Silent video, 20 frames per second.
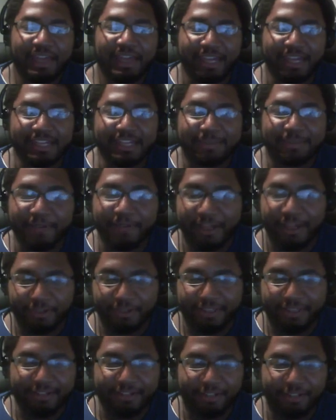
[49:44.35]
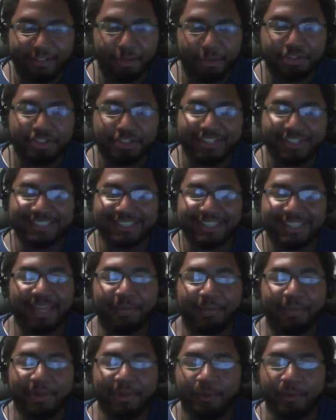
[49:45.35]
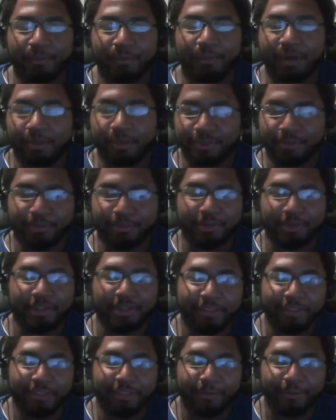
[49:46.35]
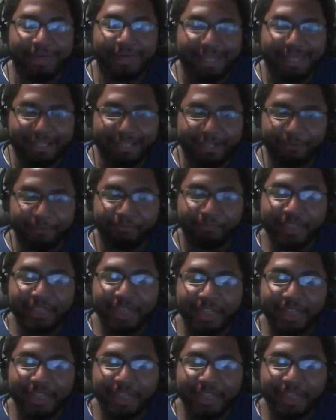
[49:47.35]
It's fairly clear that she's sleeping with multiple other men.